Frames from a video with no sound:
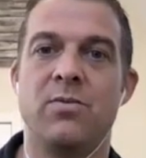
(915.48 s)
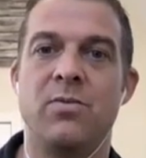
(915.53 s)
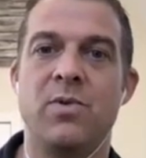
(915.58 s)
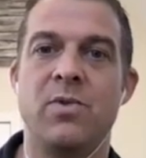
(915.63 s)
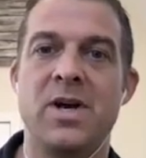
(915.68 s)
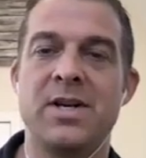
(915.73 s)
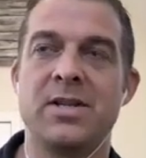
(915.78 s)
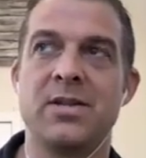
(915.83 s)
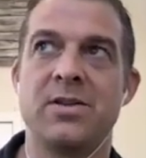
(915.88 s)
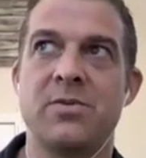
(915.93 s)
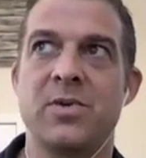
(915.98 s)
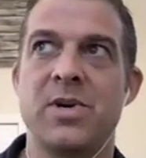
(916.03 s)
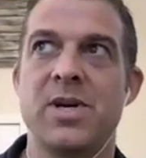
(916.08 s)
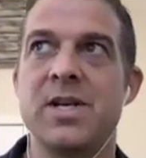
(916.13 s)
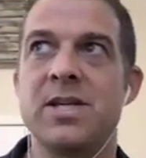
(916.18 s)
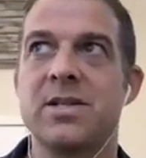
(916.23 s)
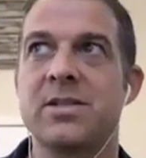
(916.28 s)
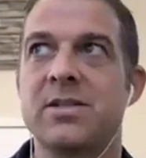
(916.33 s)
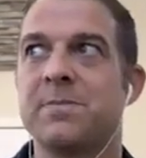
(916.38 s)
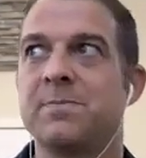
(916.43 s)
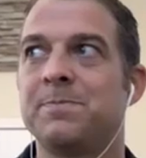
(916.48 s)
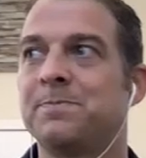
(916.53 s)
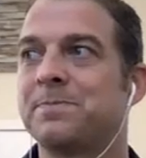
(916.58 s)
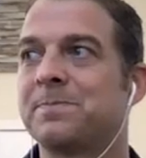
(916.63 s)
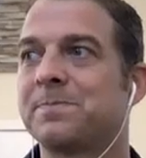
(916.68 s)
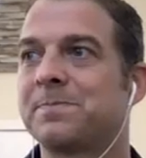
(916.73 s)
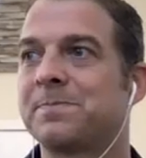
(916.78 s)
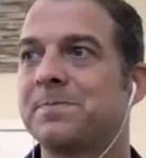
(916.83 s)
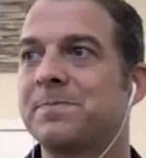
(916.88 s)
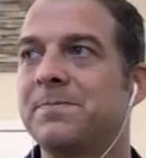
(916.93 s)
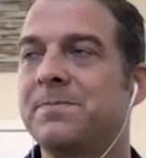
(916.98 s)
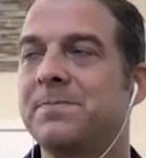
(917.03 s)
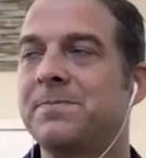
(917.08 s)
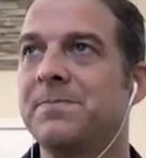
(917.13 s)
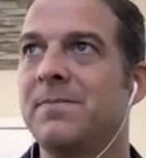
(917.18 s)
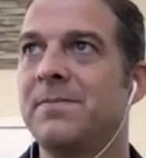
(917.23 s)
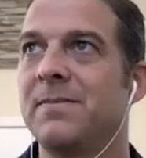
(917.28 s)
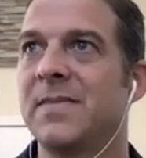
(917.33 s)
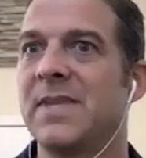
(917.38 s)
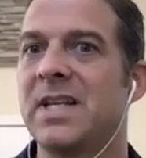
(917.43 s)
running the race,
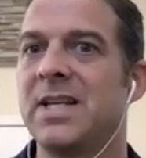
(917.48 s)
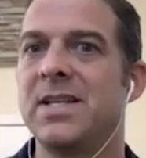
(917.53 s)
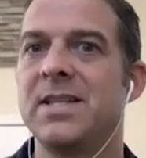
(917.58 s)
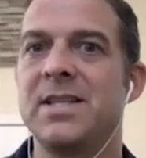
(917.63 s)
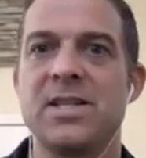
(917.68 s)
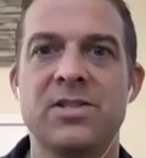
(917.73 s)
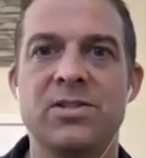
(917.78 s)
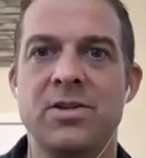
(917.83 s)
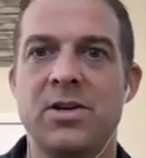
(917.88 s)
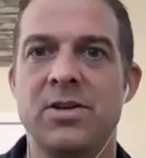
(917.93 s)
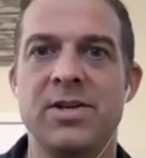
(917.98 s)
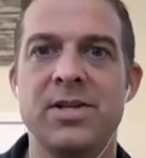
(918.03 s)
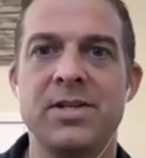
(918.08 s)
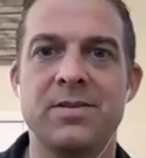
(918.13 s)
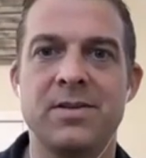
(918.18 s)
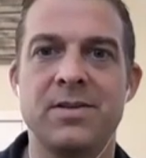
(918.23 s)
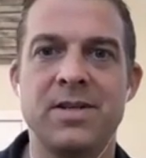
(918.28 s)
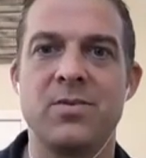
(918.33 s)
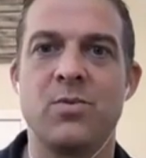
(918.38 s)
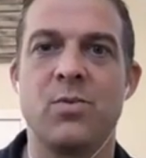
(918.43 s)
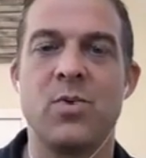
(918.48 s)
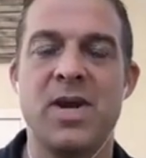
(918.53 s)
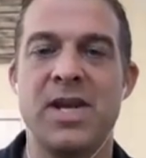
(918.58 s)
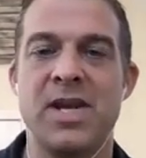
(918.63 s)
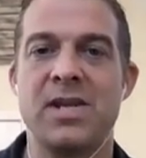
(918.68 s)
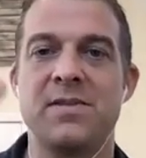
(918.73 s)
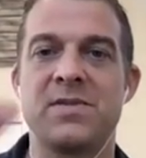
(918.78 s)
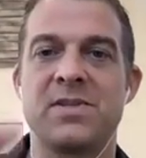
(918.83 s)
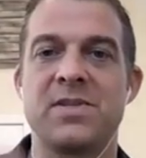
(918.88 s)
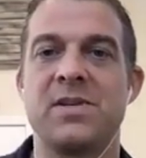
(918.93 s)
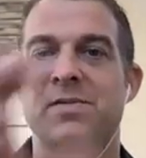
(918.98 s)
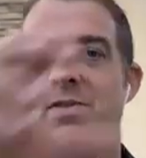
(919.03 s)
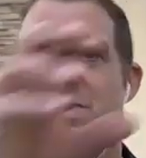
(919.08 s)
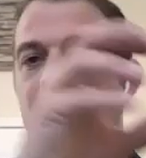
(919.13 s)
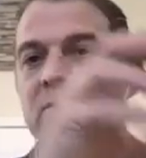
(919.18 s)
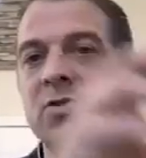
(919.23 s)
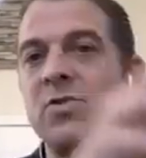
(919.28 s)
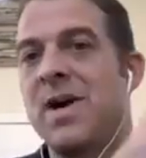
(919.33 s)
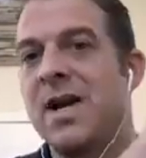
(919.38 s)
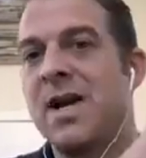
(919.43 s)
and they start in waves every
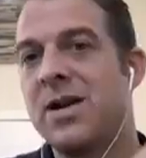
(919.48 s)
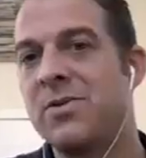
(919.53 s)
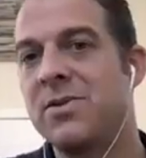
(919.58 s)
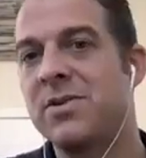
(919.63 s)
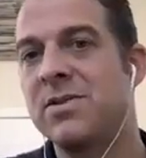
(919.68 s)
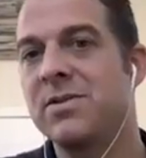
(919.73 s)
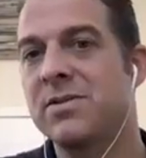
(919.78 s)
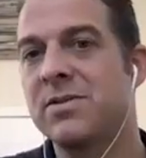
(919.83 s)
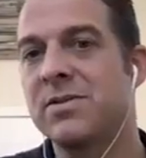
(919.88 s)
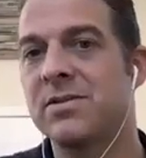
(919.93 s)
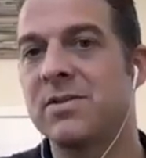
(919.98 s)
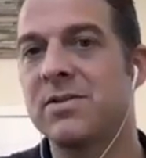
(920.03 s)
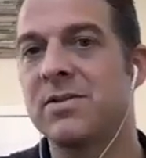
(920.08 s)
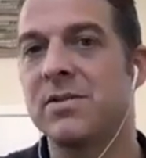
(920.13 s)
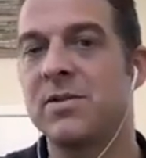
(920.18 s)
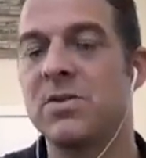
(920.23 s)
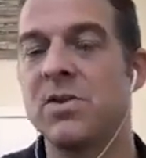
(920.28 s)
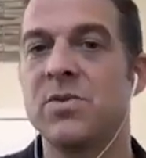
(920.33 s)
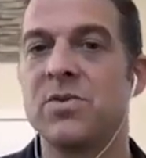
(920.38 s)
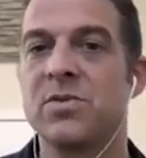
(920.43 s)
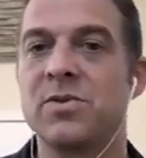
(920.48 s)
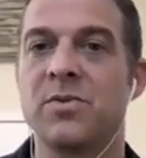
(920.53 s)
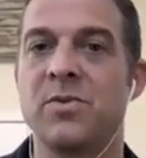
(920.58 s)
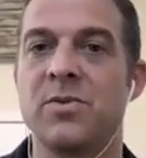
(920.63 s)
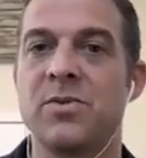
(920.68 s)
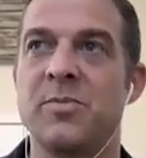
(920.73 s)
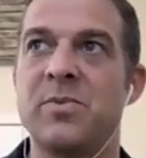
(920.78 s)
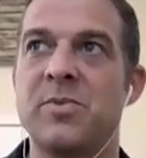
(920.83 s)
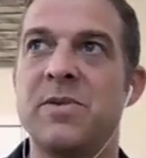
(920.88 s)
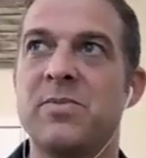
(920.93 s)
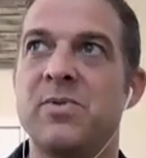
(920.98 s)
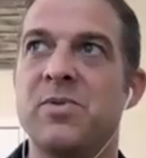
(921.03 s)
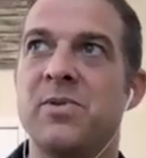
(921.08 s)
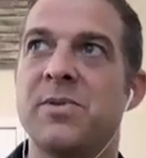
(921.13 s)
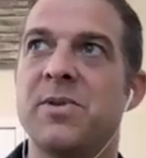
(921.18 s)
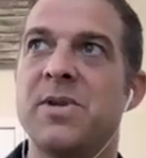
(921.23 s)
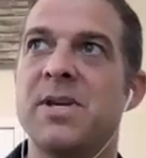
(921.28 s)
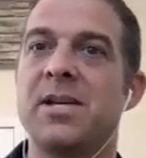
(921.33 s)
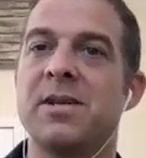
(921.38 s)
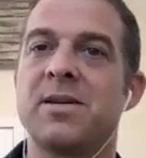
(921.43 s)
2 hours, so the people who
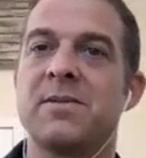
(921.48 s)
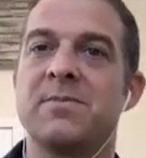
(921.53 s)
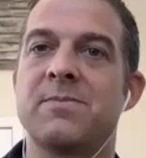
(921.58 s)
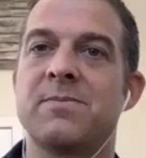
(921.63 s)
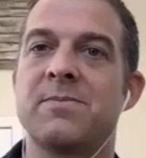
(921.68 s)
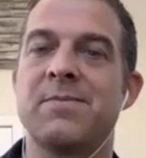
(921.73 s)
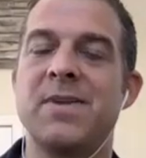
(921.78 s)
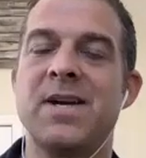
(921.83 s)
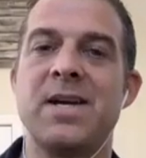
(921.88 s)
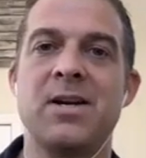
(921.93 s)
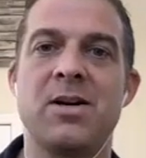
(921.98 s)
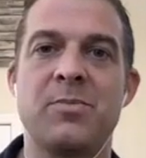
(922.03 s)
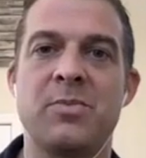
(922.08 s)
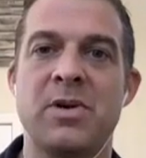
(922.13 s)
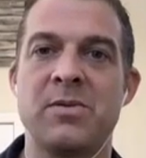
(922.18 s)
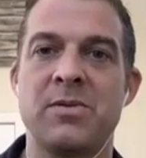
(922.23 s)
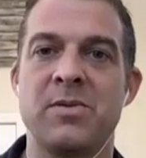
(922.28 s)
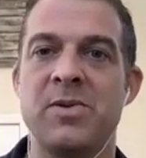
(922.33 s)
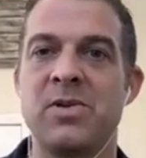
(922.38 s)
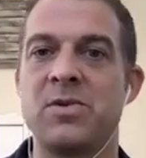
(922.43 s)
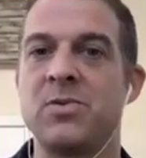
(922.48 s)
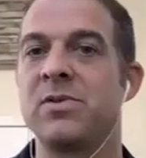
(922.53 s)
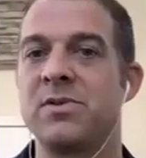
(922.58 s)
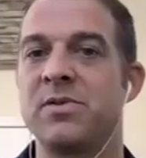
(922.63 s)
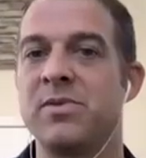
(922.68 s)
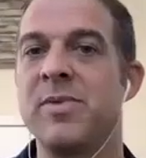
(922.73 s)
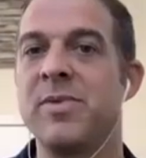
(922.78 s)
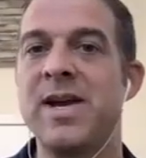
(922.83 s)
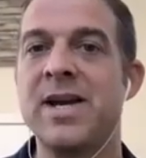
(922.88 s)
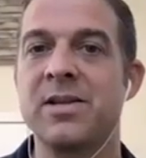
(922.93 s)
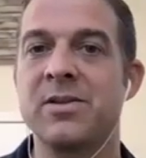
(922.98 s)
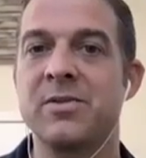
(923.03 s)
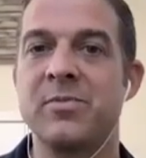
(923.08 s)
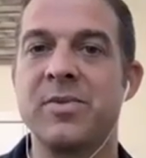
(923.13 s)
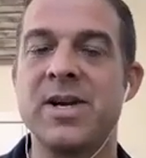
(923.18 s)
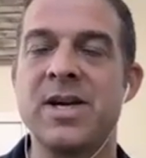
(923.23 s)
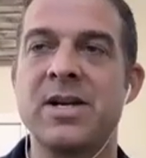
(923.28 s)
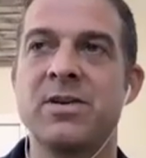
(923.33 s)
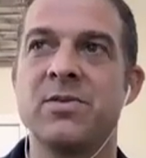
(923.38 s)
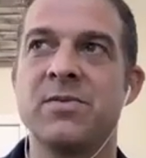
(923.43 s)
think, hey, I'll probably be towards the back of the
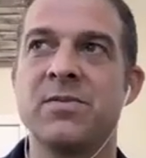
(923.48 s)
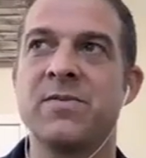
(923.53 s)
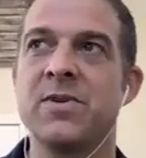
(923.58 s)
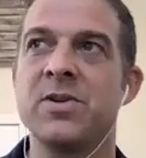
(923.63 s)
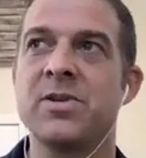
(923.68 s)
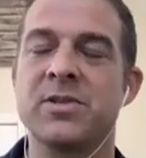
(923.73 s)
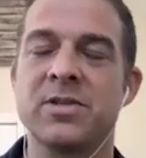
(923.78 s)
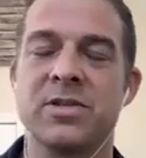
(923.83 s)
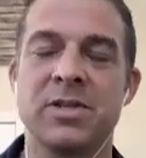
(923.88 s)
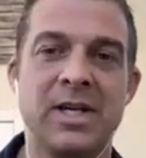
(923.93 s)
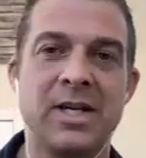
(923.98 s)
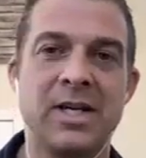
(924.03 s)
pack go first.